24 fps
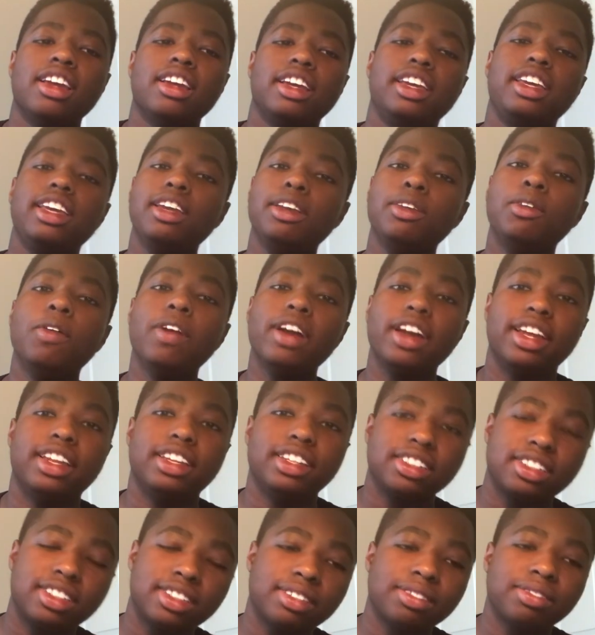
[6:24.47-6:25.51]
He
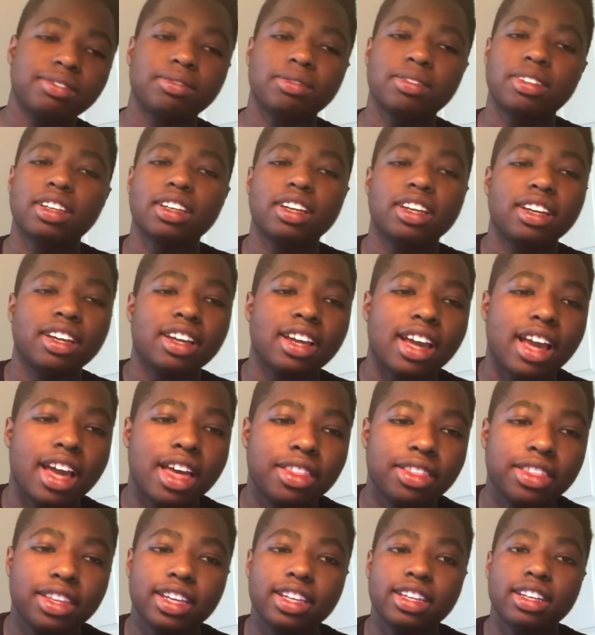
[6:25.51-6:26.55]
wins,
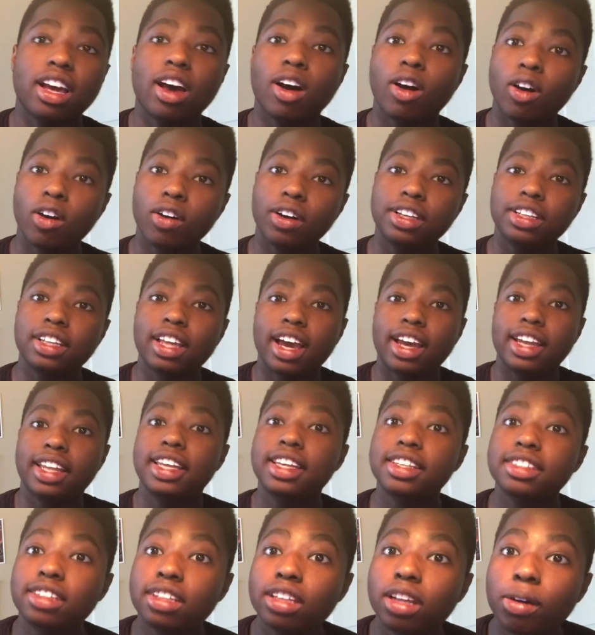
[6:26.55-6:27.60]
and then not only that,
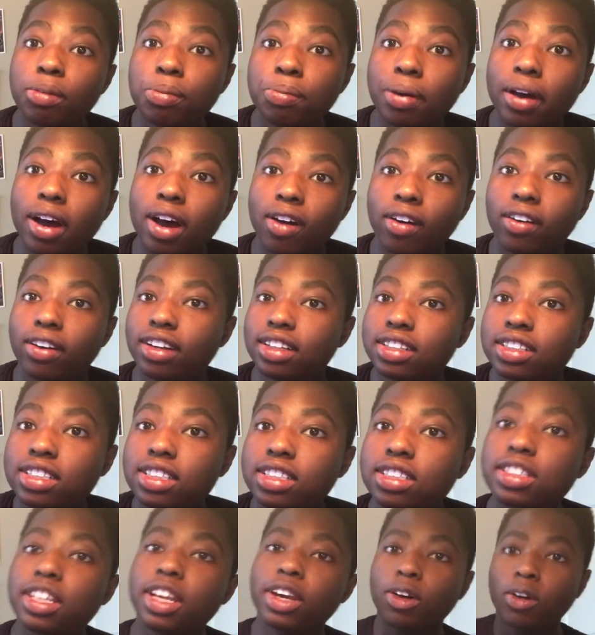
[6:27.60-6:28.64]
he's enough power to
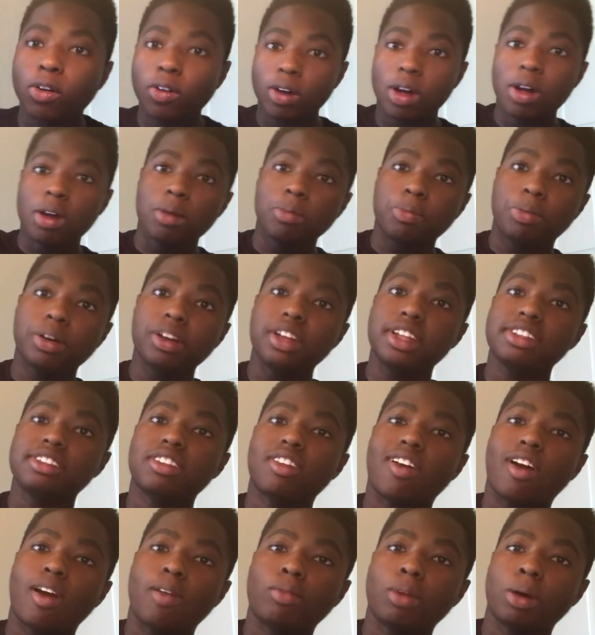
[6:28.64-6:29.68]
still put his
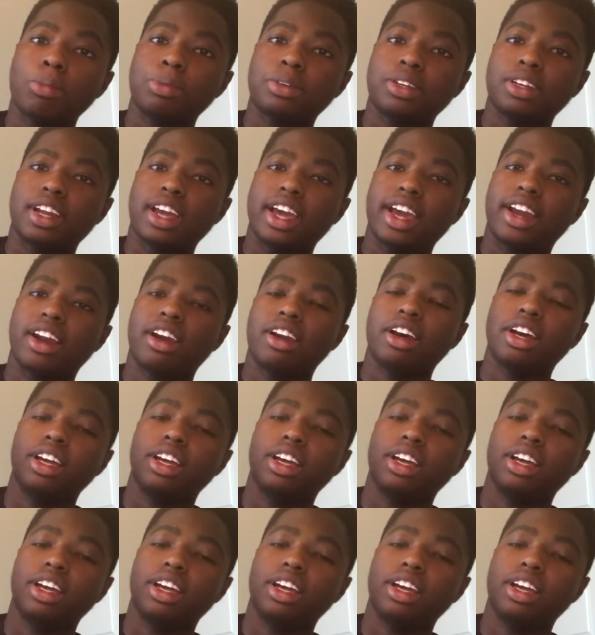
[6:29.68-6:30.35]
arm up in the air.